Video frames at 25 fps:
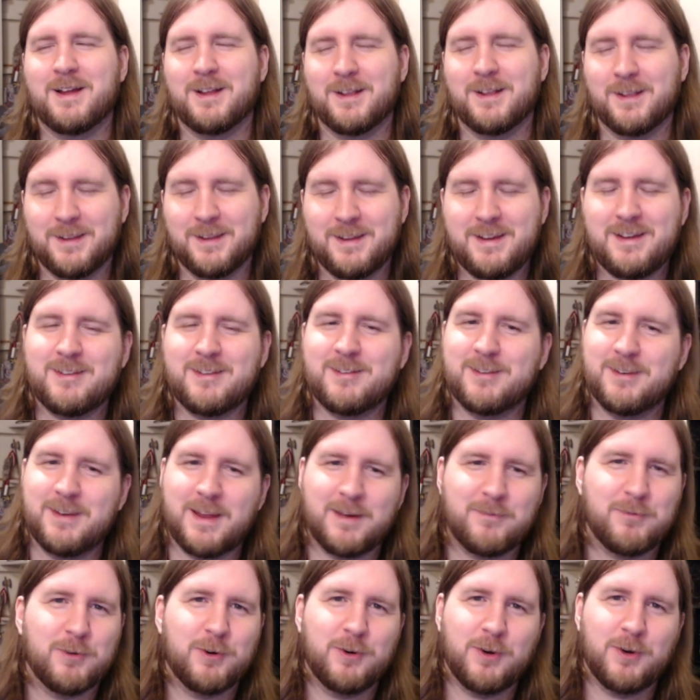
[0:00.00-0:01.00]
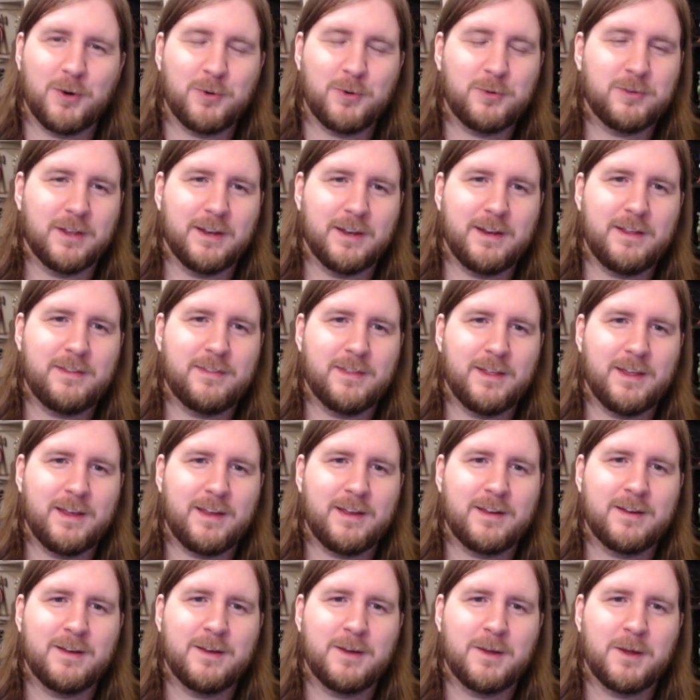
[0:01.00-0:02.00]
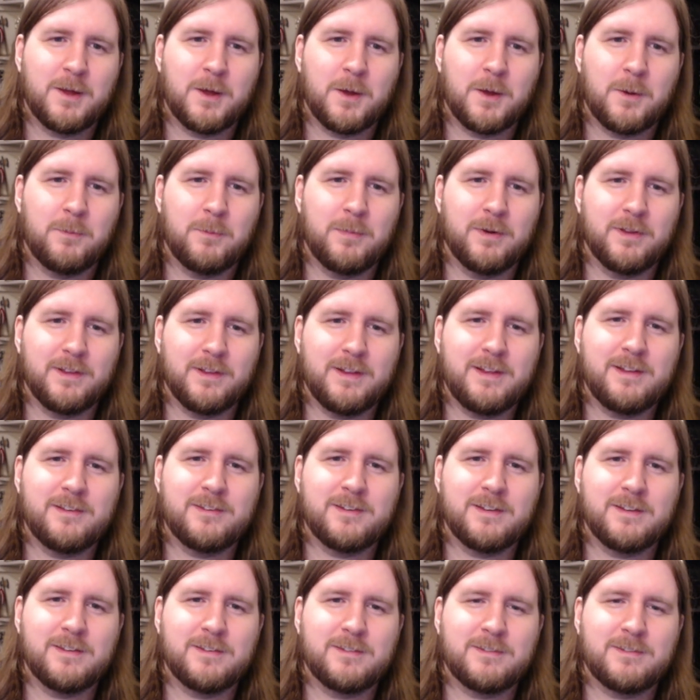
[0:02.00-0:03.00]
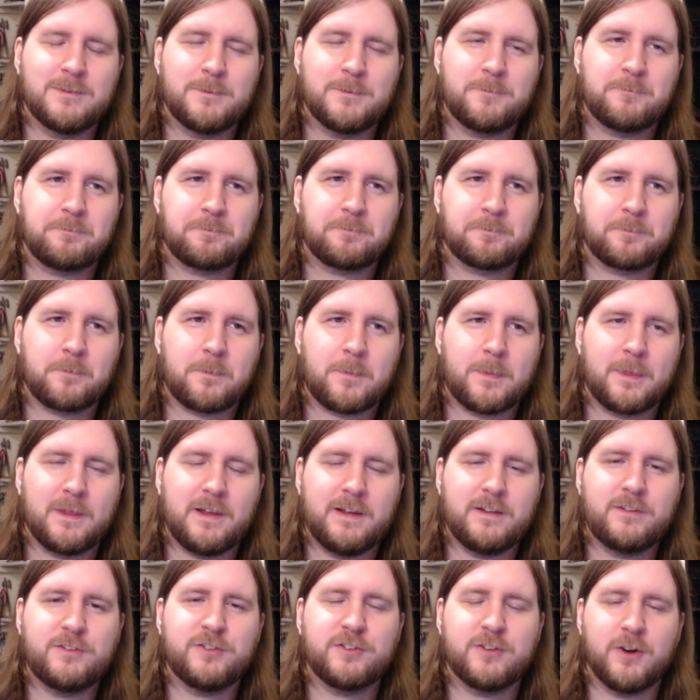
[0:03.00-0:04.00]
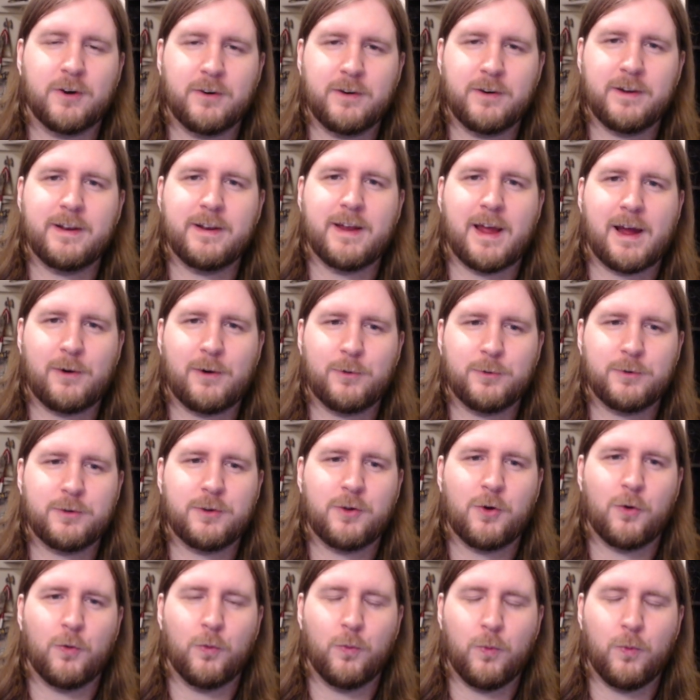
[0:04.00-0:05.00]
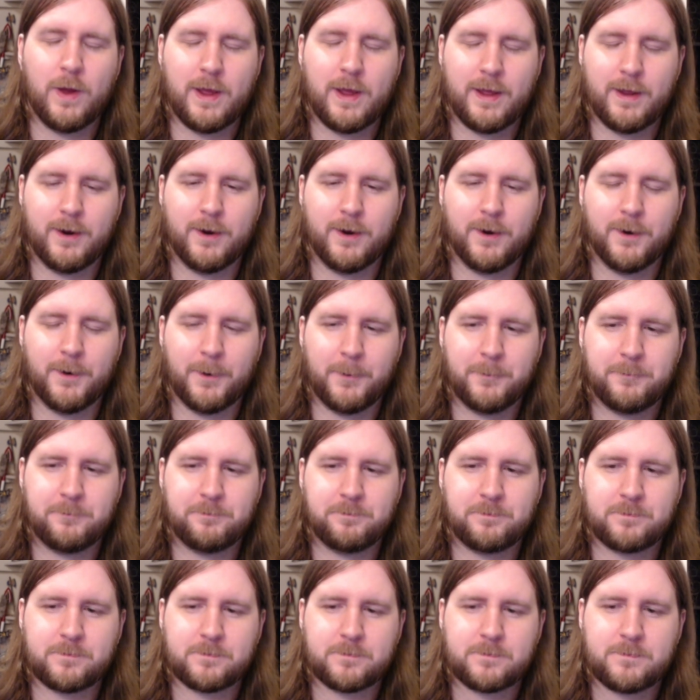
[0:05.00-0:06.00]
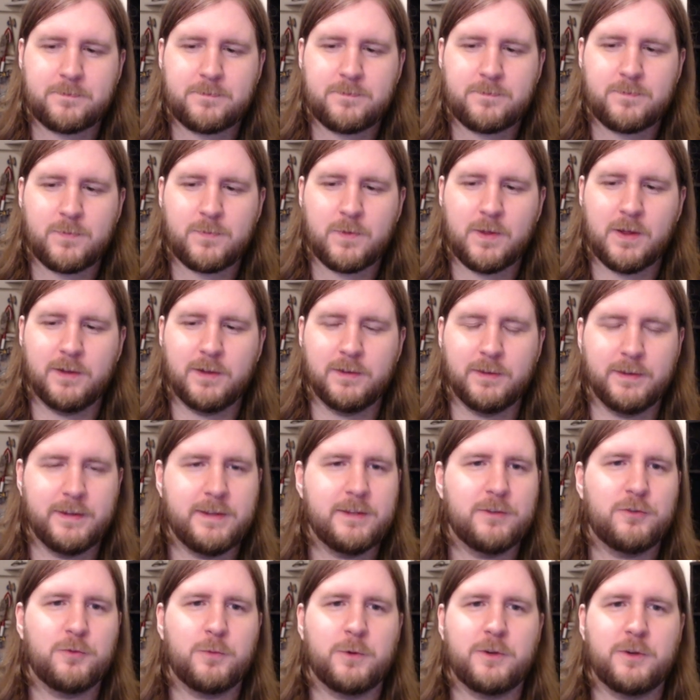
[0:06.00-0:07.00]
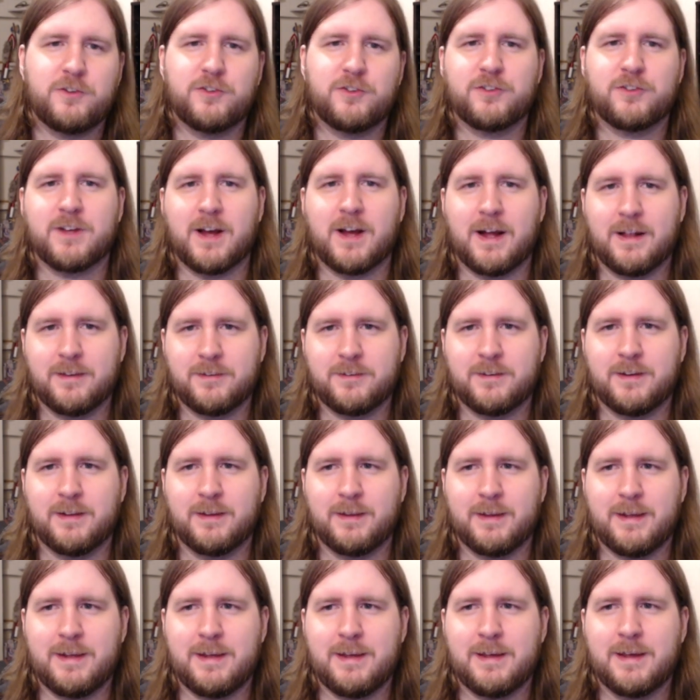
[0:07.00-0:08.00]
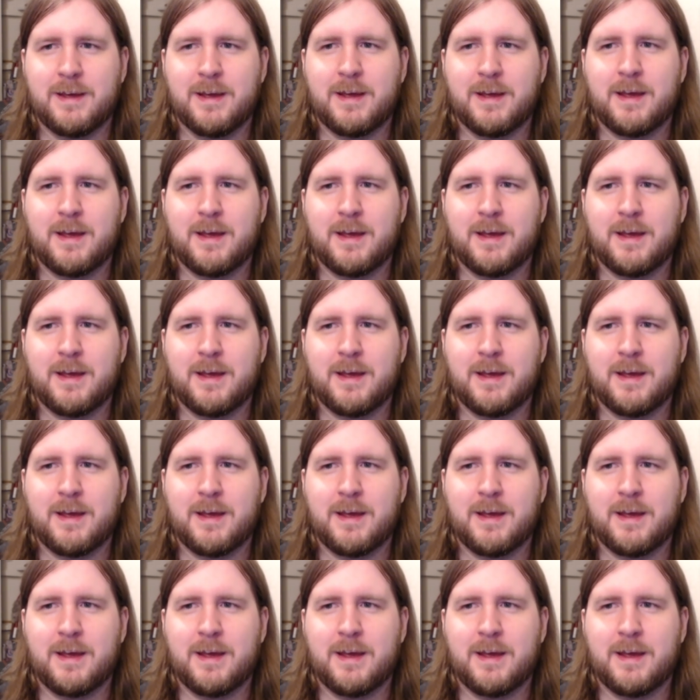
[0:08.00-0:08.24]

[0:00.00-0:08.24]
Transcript: Leez never knows anything, but Leez is. It started out where Leez would just constantly